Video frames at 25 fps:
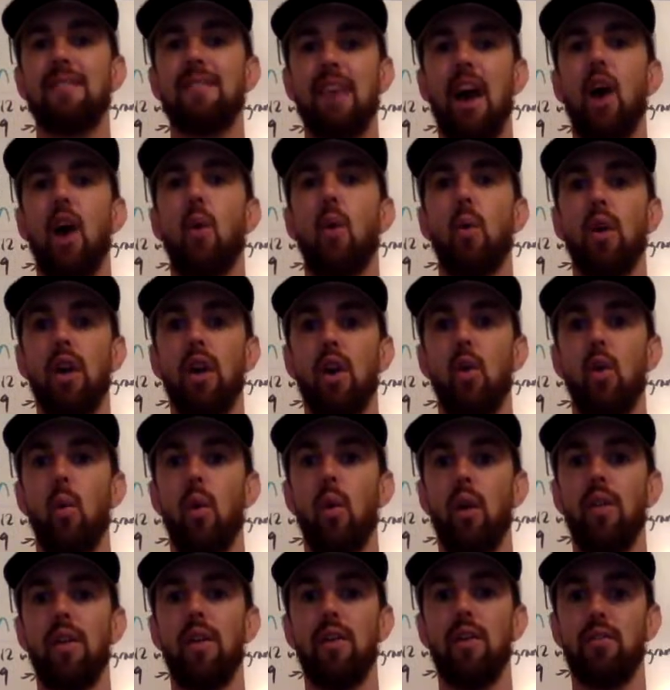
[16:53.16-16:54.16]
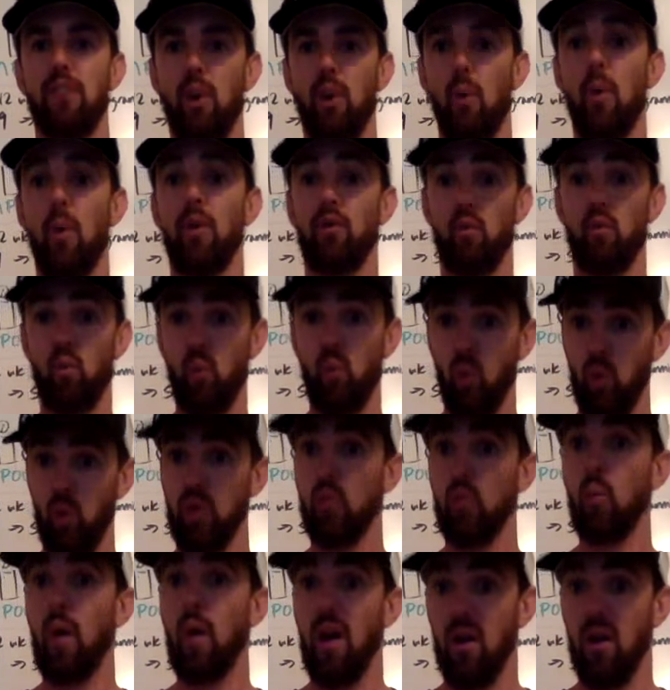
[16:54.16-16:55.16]
how we're going to work this. And it works really
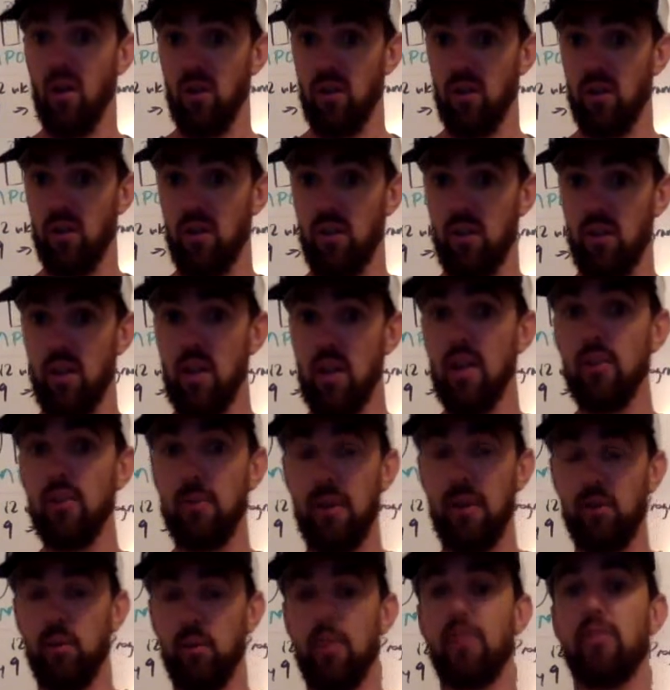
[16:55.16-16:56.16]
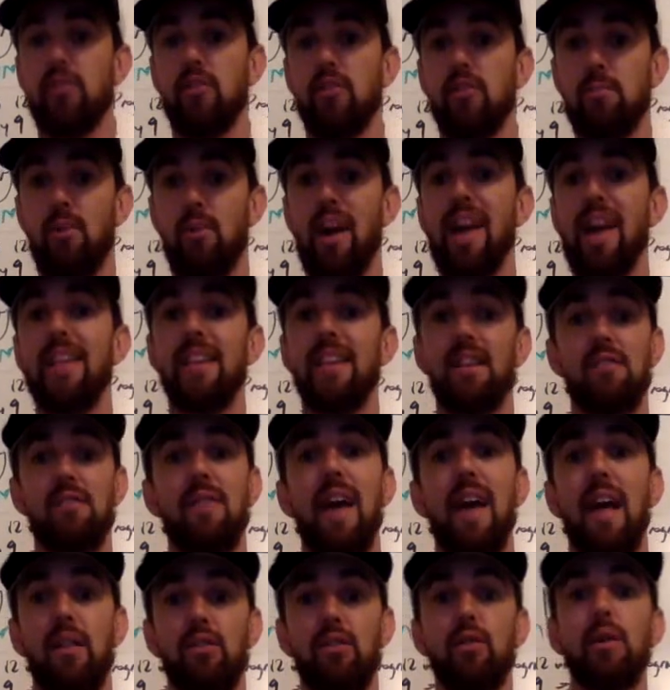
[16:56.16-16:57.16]
well, especially when this is planned in
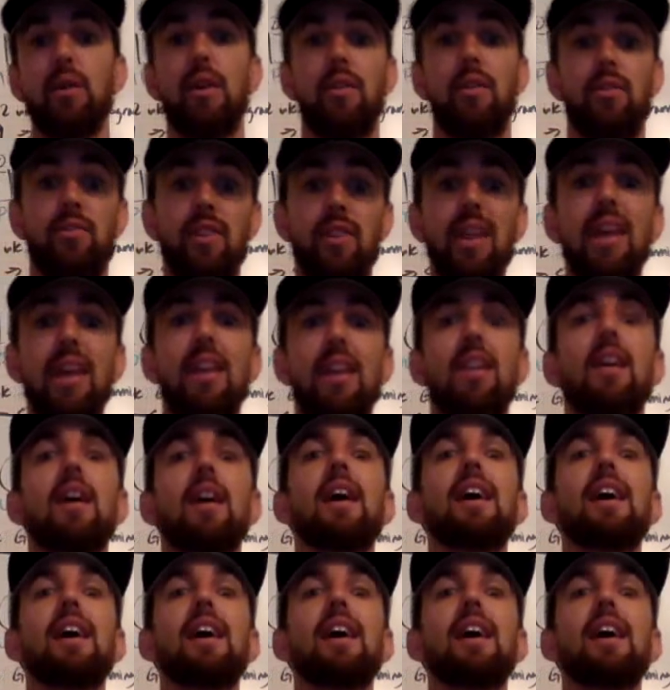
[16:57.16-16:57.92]
advance. You can see it.